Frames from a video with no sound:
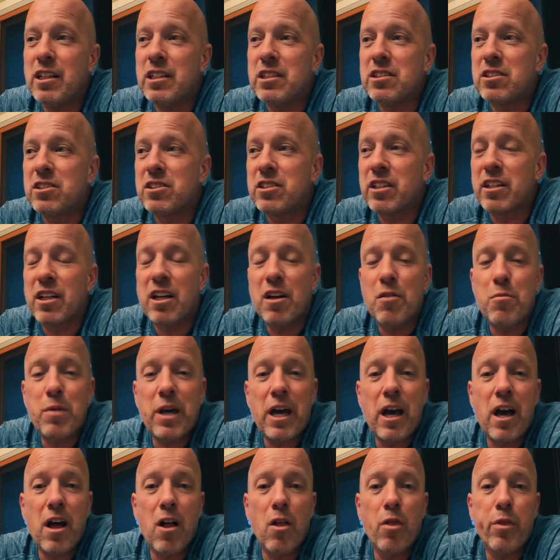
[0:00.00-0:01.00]
because they're
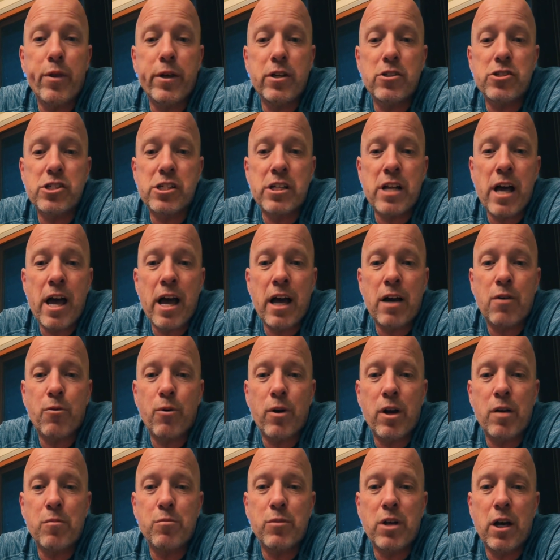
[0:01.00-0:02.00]
going to be a healthy
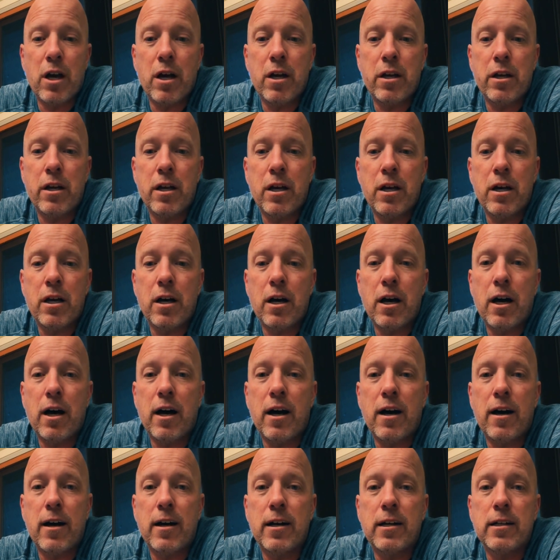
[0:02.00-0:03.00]
snack when I'm done
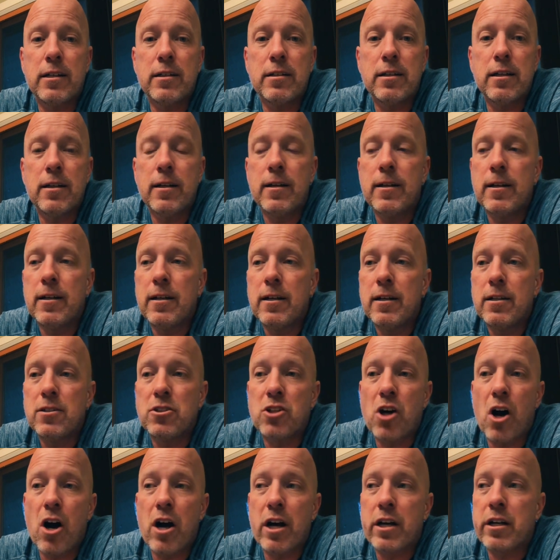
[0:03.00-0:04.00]
uh,
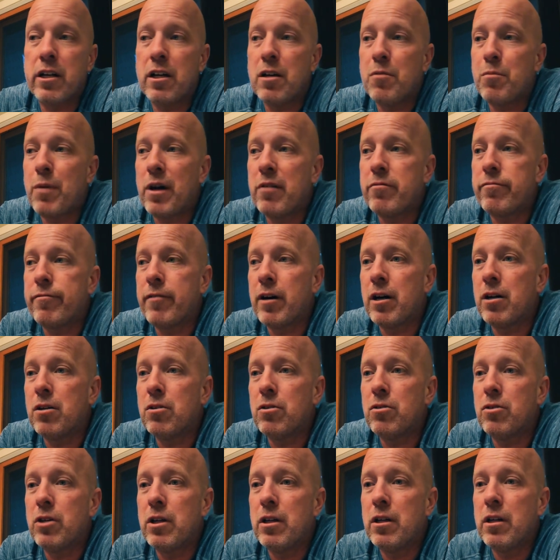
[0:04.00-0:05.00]
talking to my
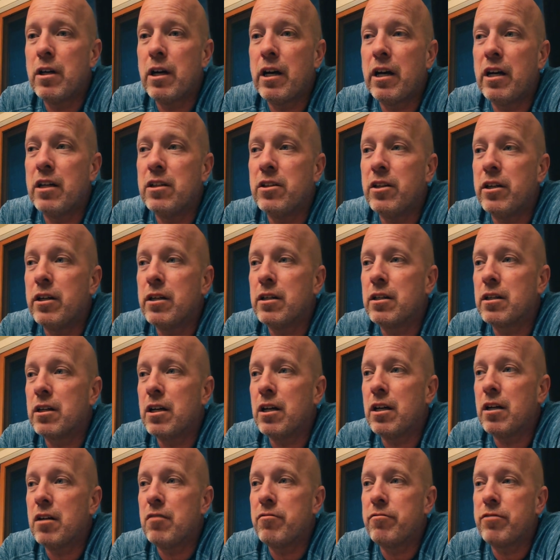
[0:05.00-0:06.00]
phone. And
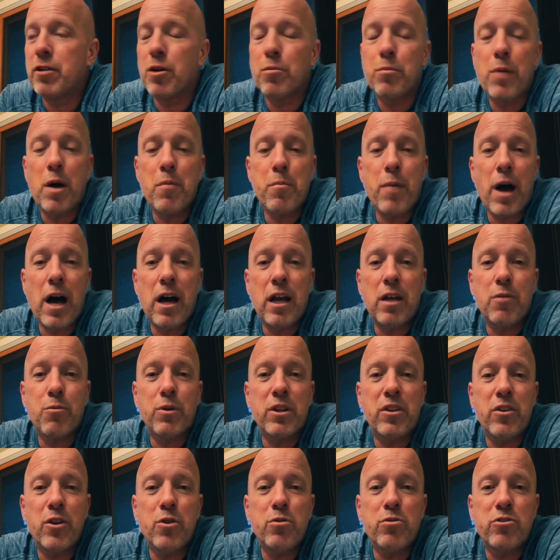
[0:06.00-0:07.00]
they're going to fill my
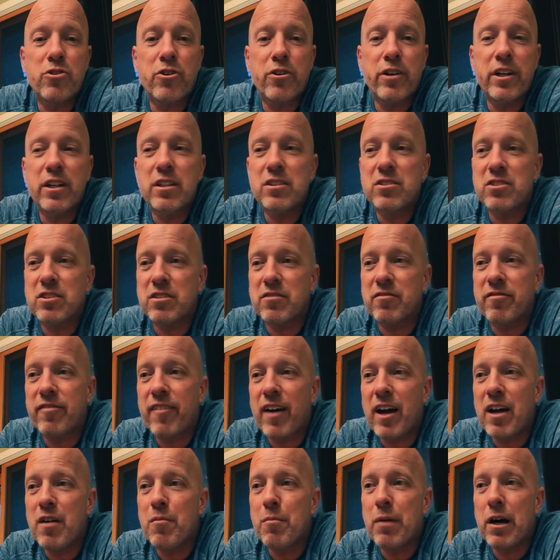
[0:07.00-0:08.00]
body with
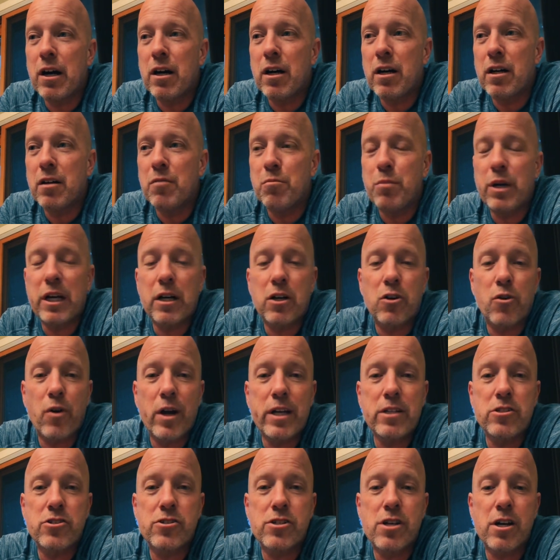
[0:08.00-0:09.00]
nutrients and fiber and
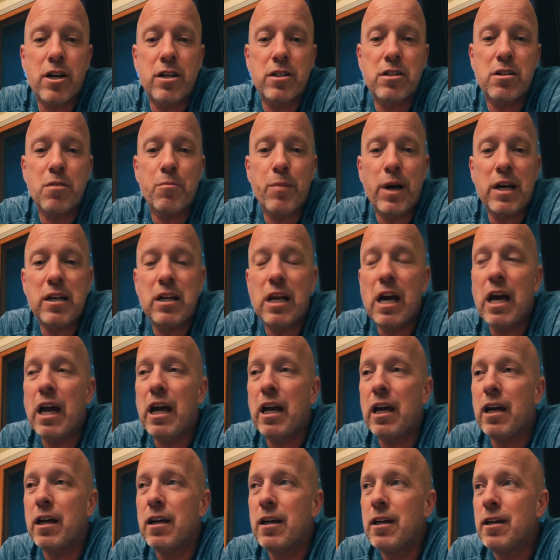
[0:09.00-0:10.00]
be a great start to my
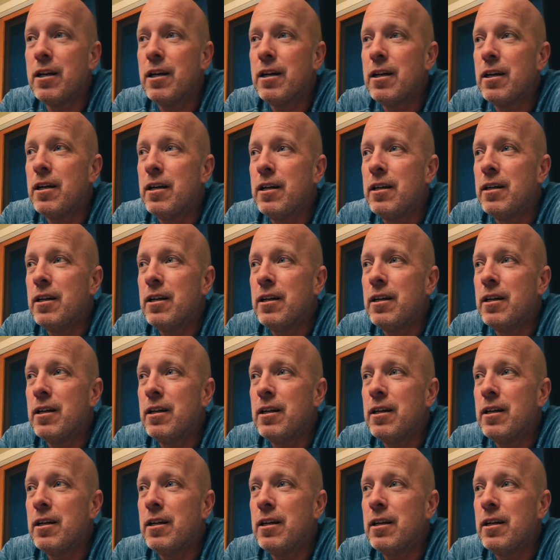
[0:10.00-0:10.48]
day.